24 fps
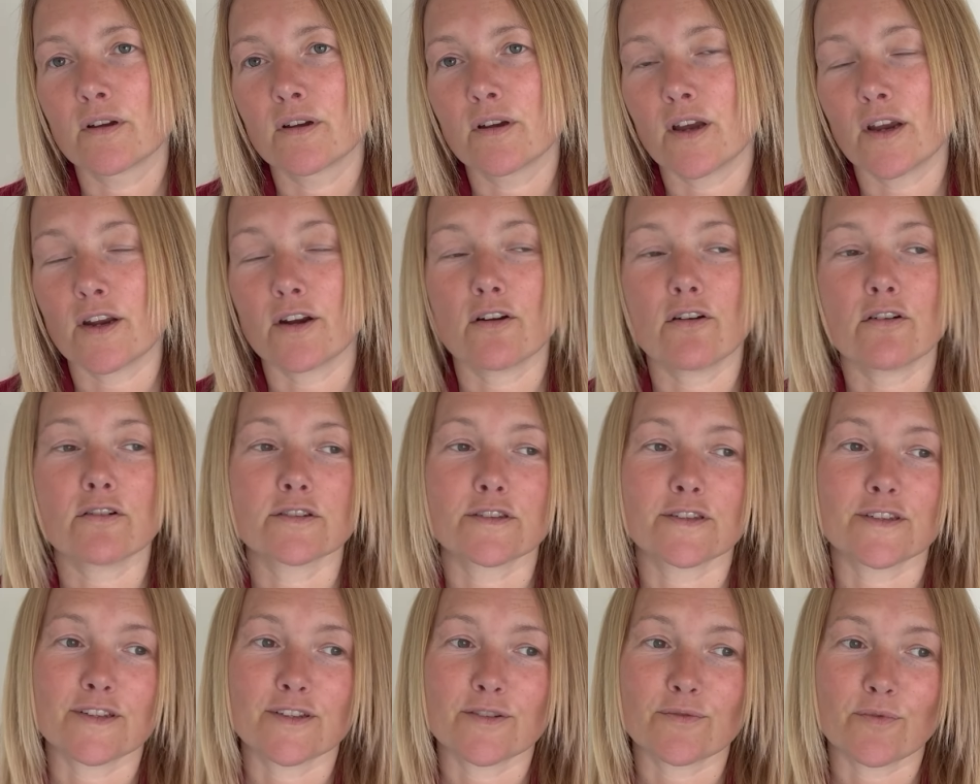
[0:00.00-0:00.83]
A
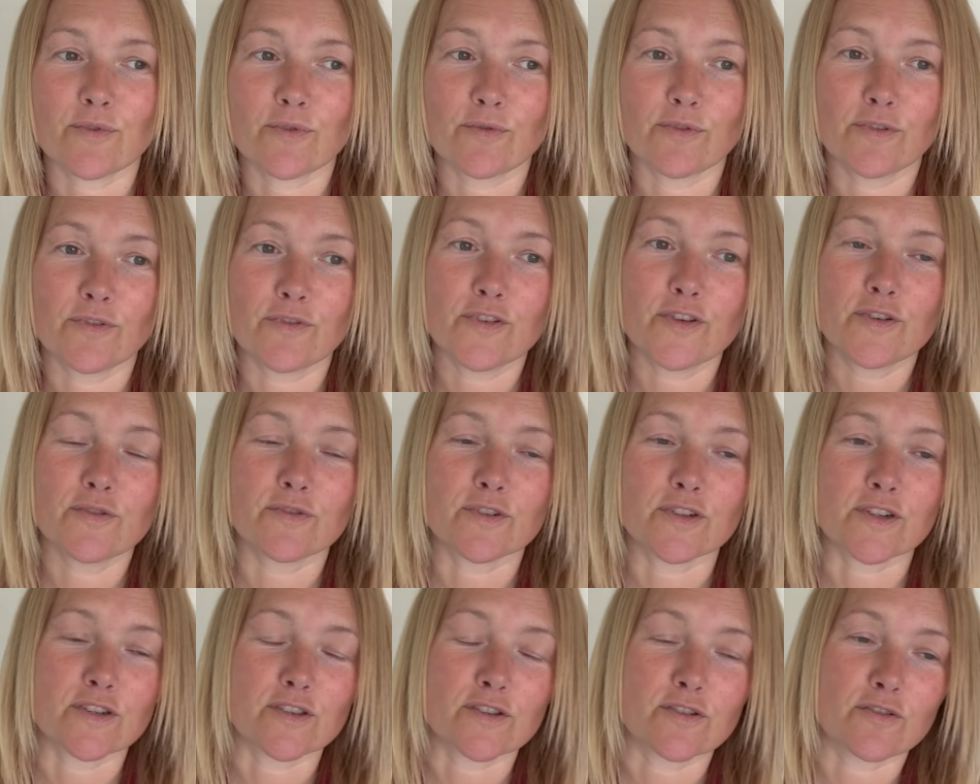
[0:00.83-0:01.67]
narcissist will refuse
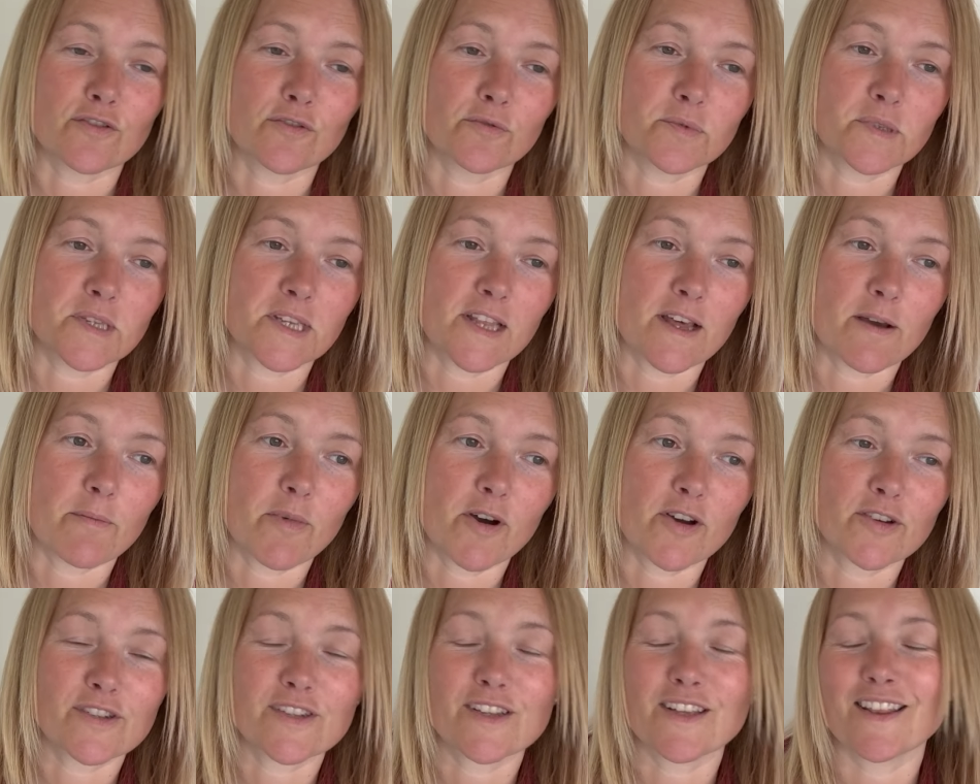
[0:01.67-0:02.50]
to suck up to their
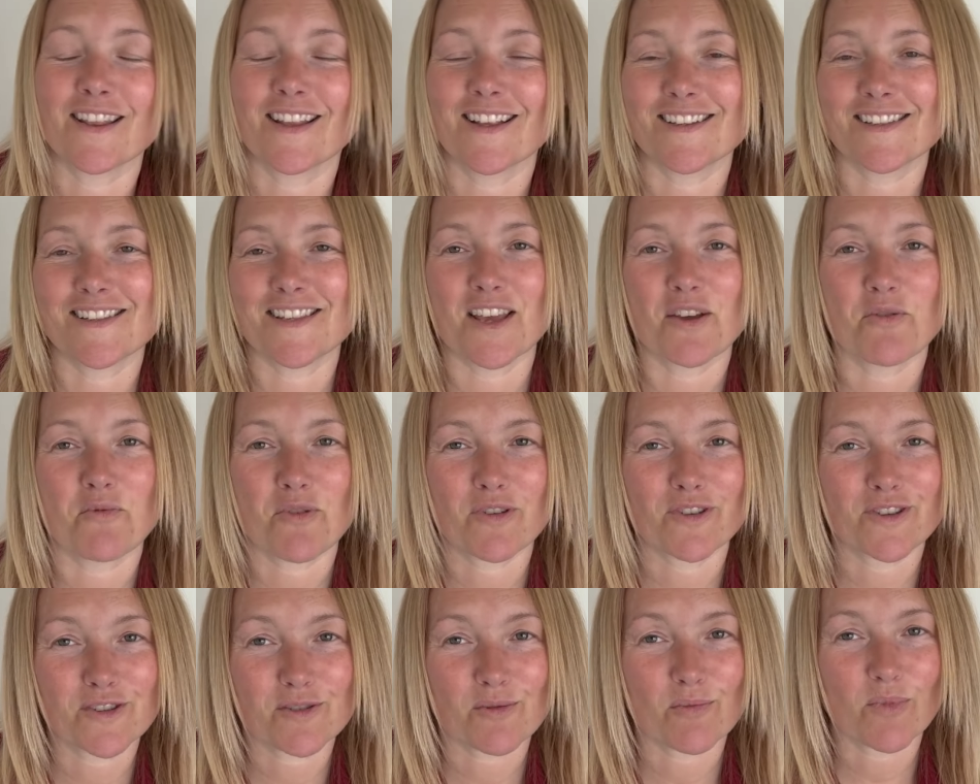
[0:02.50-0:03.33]
boss unless they
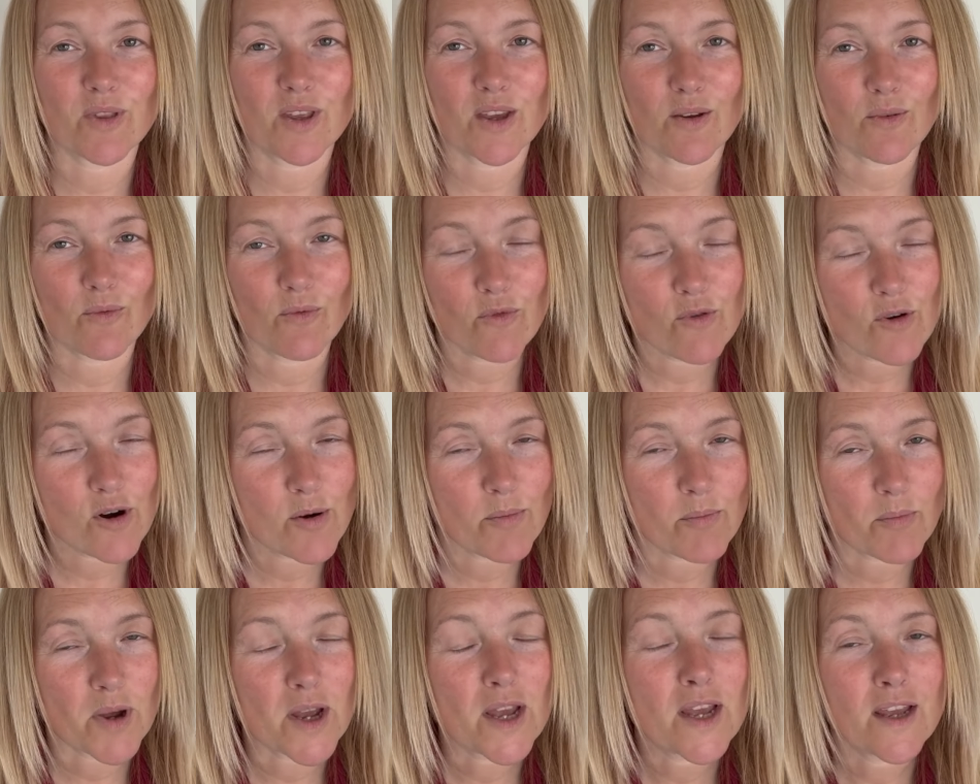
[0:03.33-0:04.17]
want something
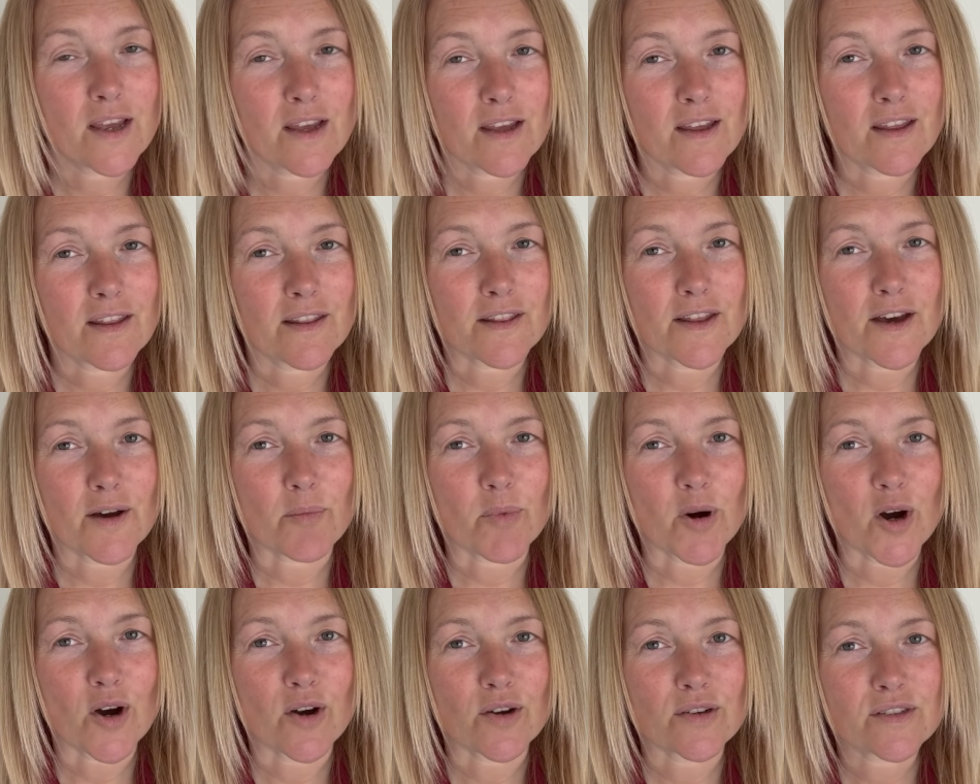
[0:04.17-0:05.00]
from their
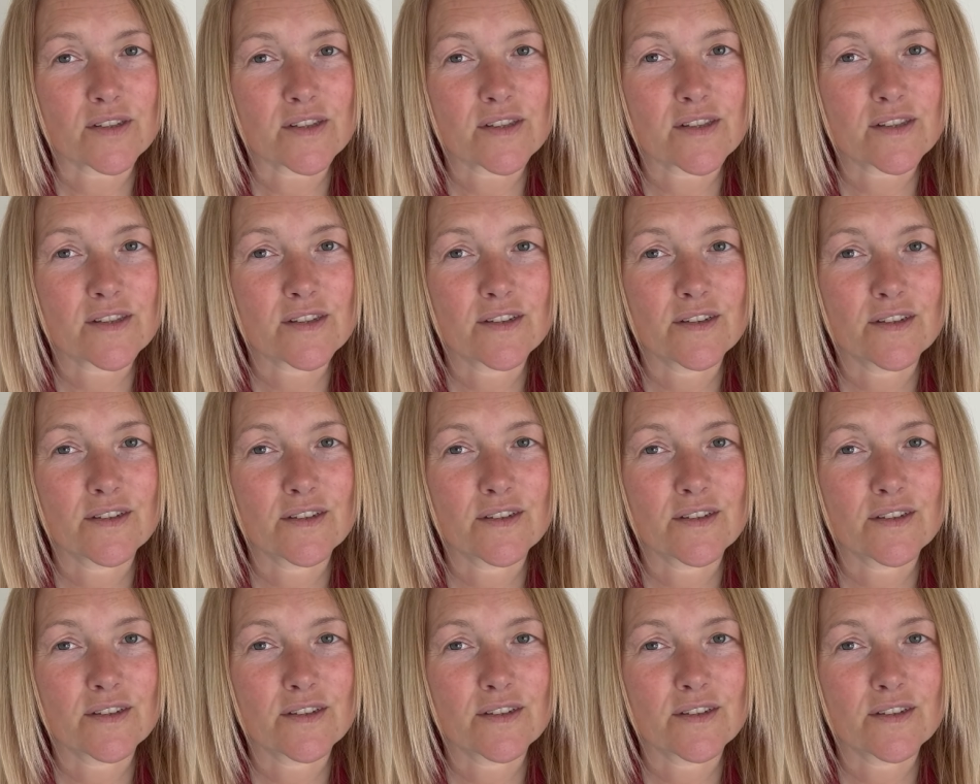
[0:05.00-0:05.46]
boss.